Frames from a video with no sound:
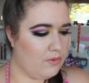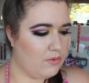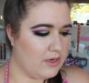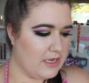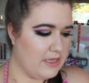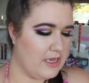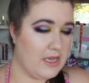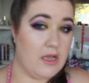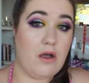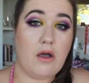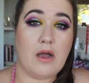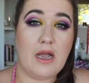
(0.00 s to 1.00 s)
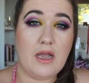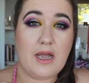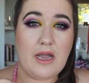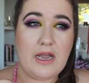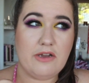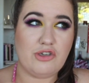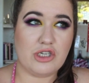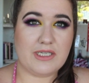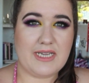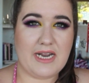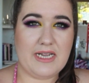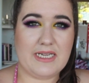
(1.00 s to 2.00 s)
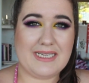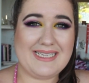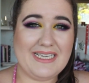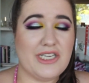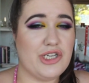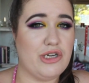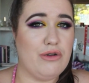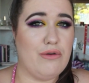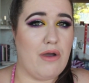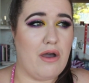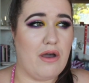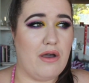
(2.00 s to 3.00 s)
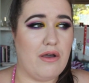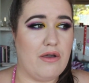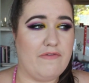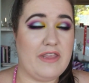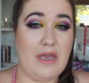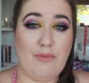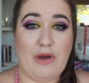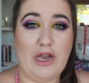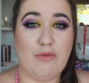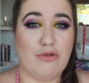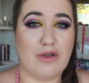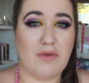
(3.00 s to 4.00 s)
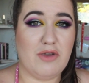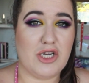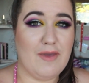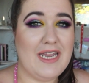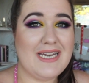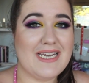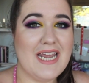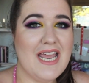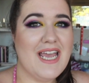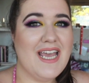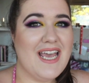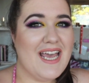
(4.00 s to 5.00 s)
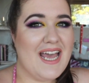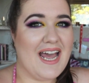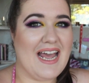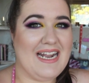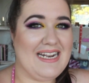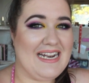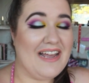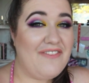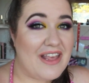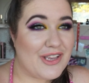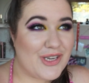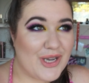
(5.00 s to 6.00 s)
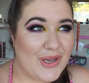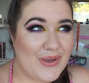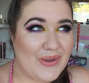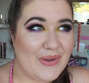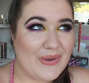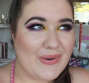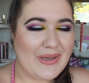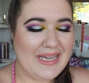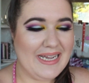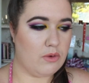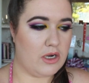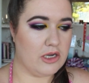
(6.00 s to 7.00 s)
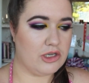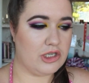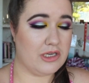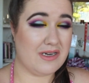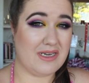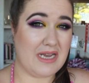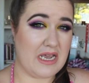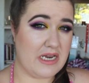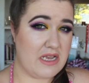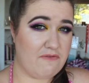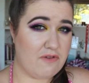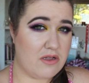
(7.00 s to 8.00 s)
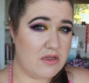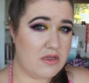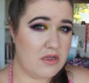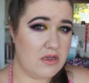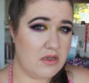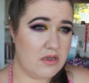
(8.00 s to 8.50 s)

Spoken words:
What other? Oh, I just started season 2 of The Unbreakable Kimmy Schmidt. I love that show. Watched Daredevil